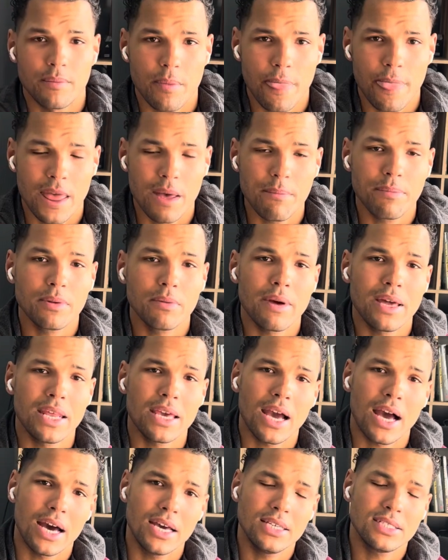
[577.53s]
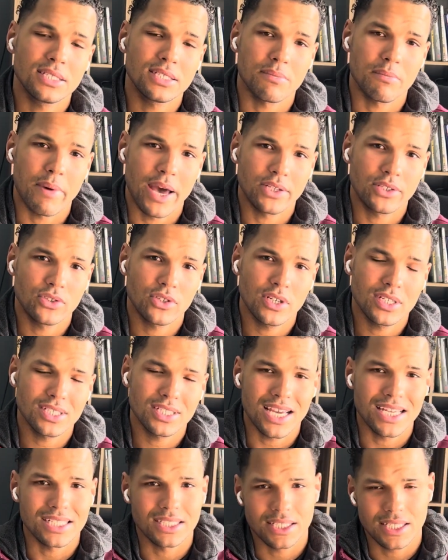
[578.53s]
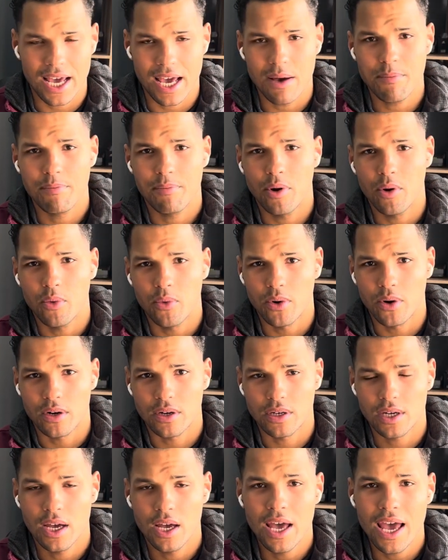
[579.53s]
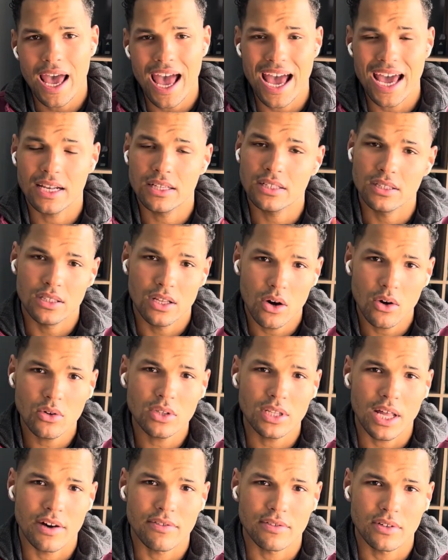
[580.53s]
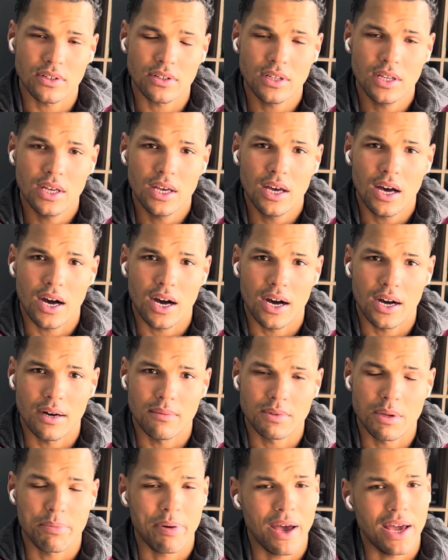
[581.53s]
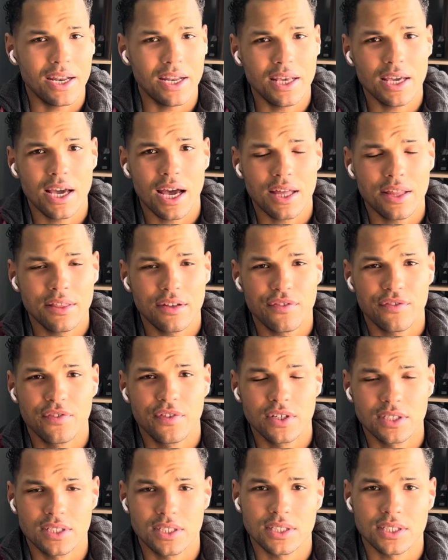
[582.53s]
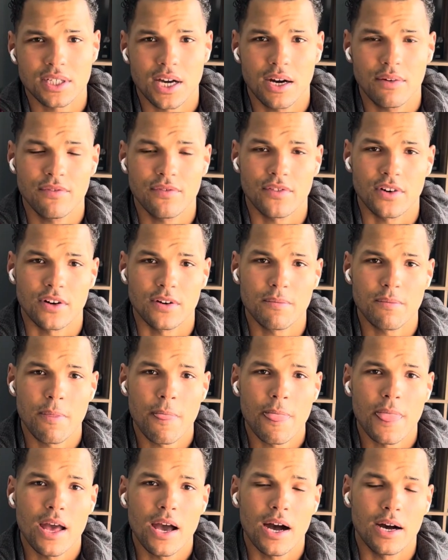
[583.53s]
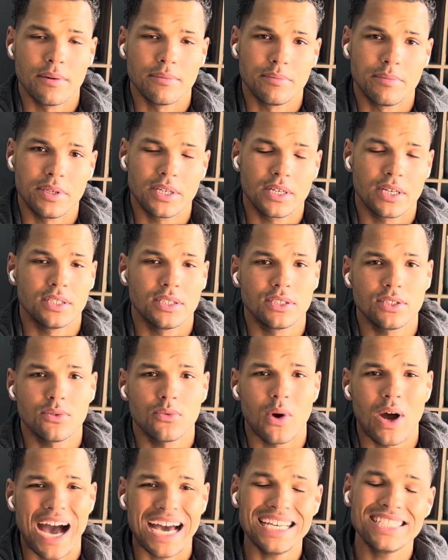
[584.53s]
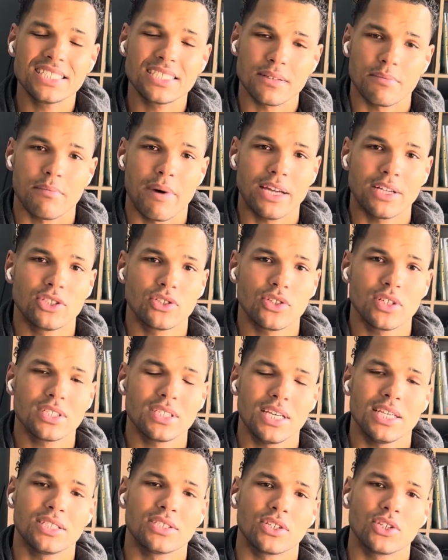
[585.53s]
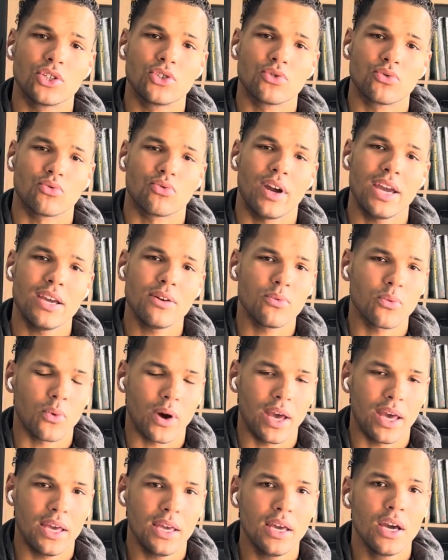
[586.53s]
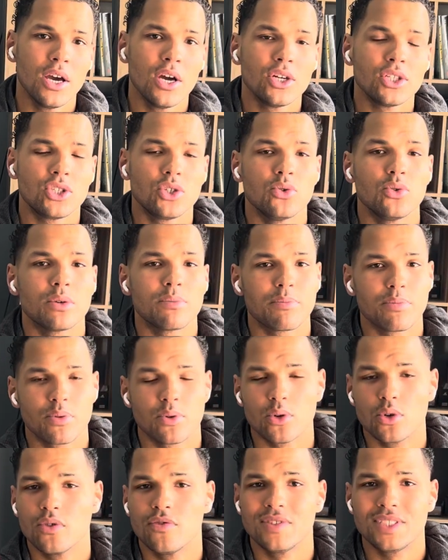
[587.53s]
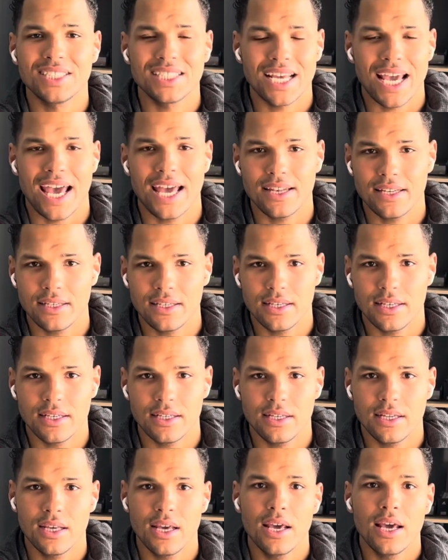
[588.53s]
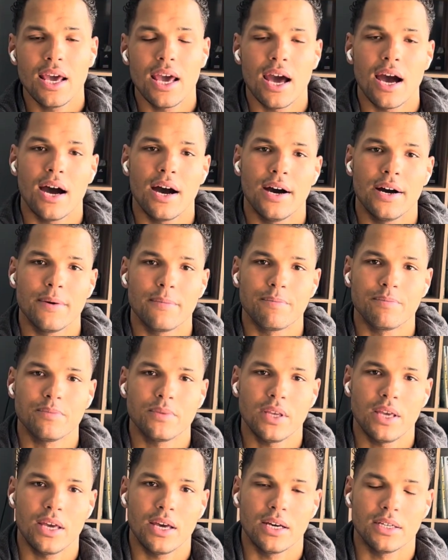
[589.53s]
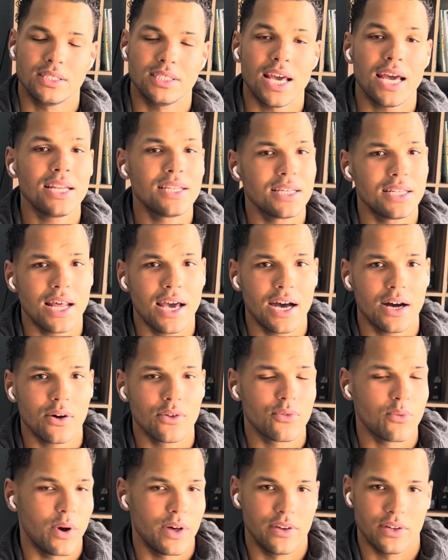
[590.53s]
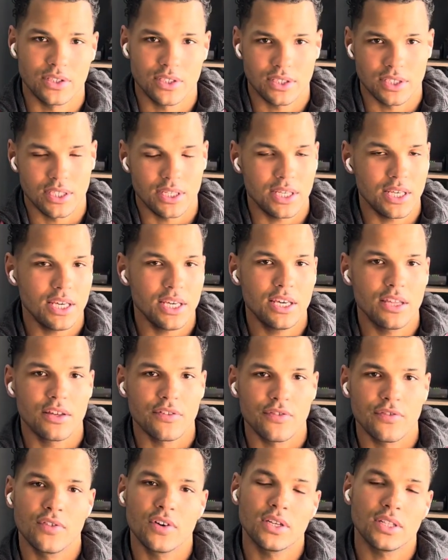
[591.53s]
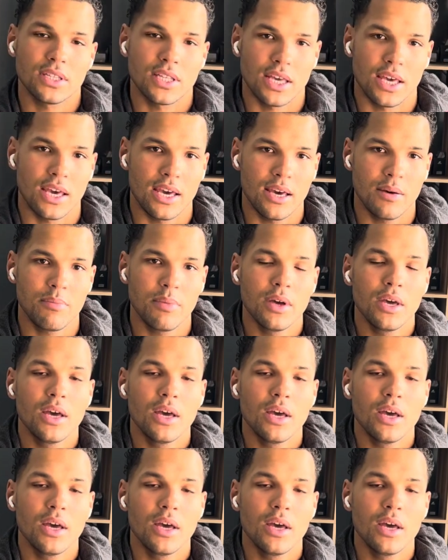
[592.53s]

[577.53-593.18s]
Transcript: implementing isometrics and tempo work at a low level, depending on the foot discomfort. Because isometrics is a great way to improve tendon health, whether it's the knee, the foot, the hip.